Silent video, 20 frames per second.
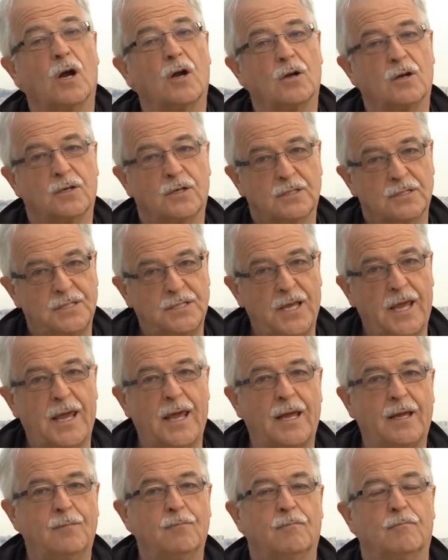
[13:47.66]
are
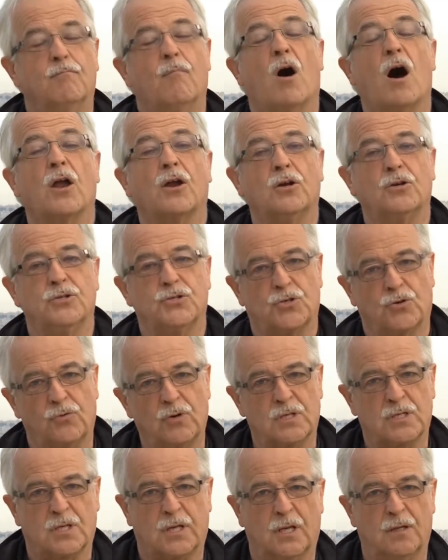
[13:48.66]
seeing modern
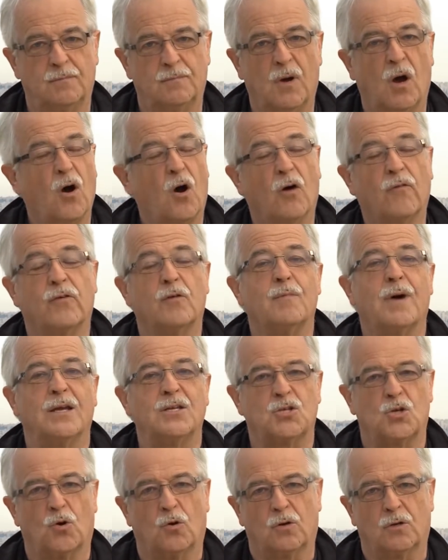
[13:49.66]
Jerusalem over
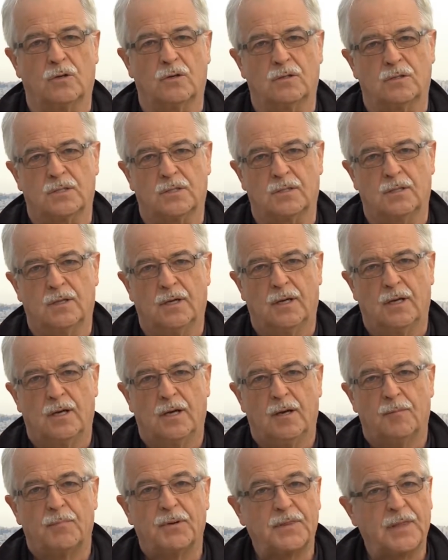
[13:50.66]
my shoulders,
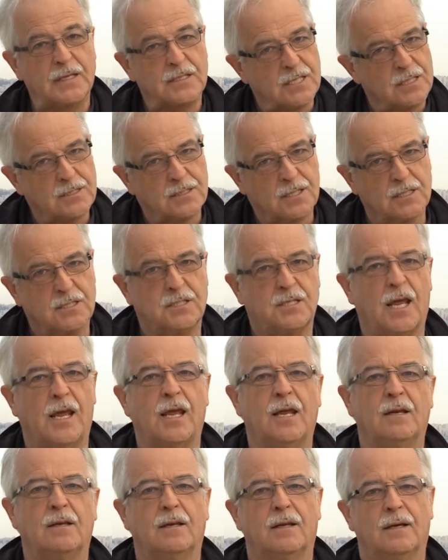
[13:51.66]
but this is the
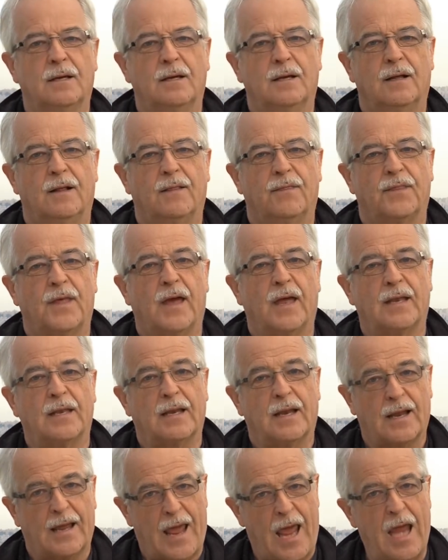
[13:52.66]
scene that
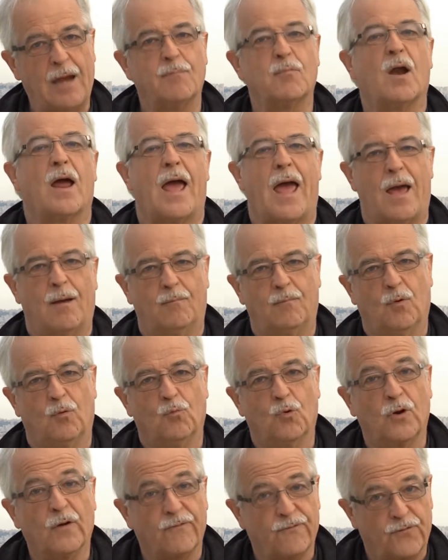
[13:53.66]
Abraham
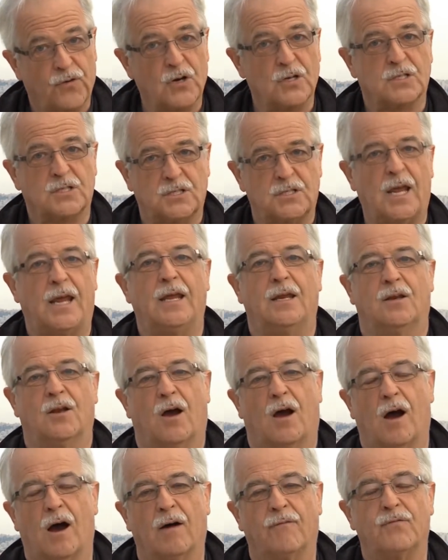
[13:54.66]
would have first seen
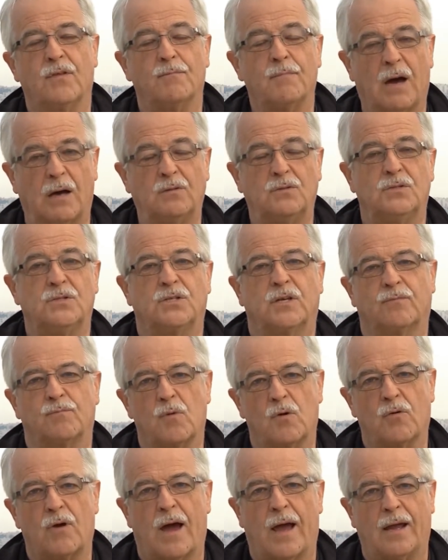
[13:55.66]
of the mountains of
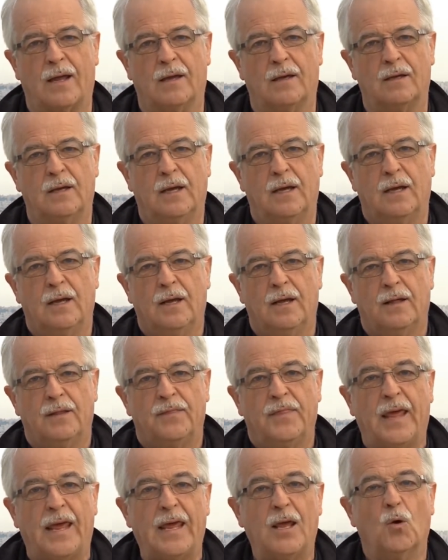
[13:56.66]
Moriah.
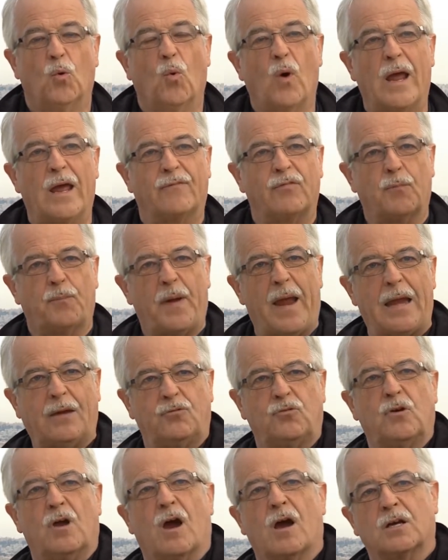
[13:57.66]
The way of the
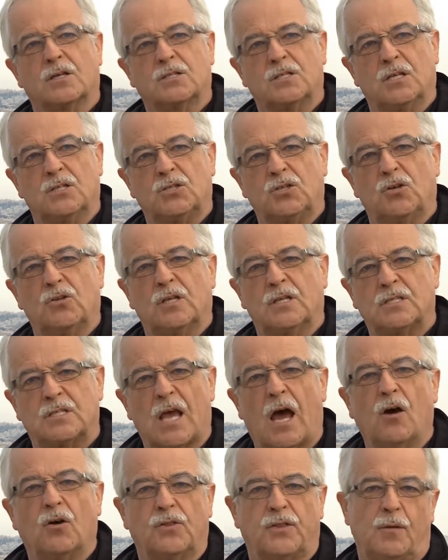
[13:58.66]
patriarchs is to the
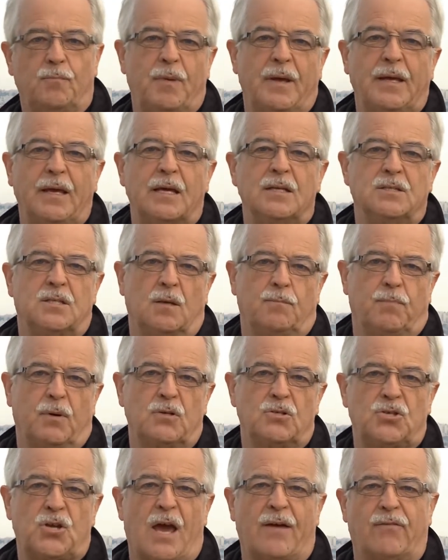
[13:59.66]
south. It begins at
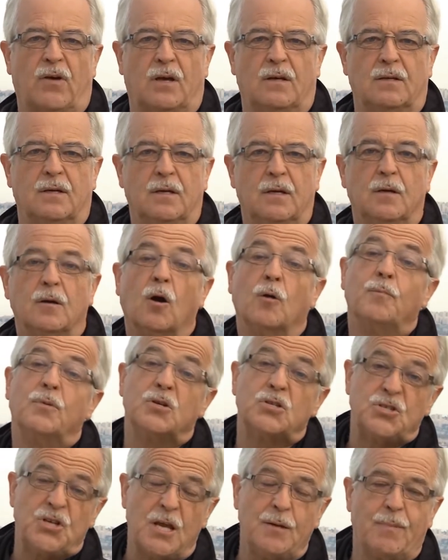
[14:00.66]
Beersheba or
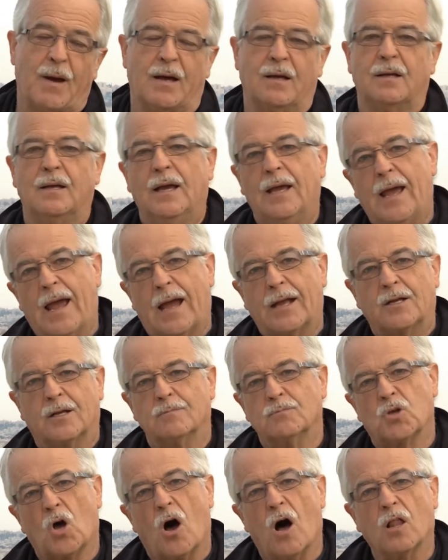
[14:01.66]
Beersheba and
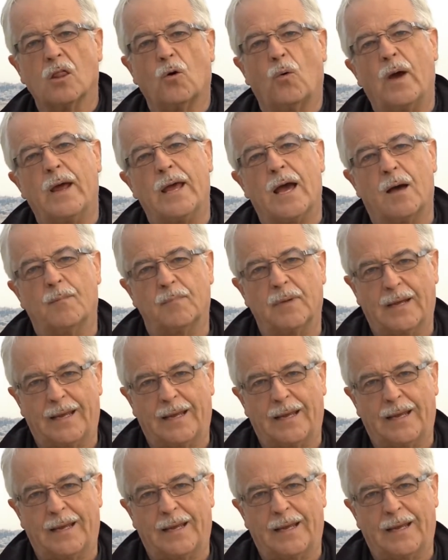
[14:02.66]
comes all the way up